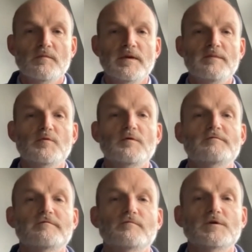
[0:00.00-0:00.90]

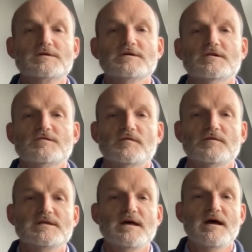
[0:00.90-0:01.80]
people will search
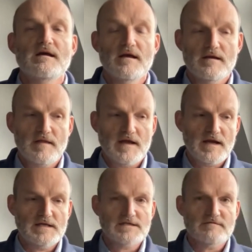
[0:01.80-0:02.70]
for is their
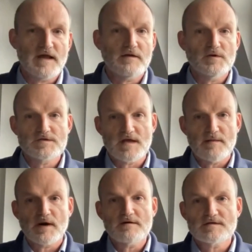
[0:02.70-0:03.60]
native language. Their
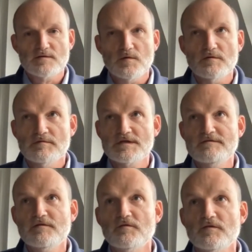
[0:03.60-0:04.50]
browser will
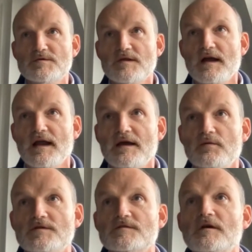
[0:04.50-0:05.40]
default them to that
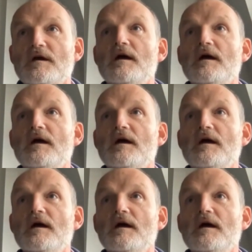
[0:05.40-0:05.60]
language.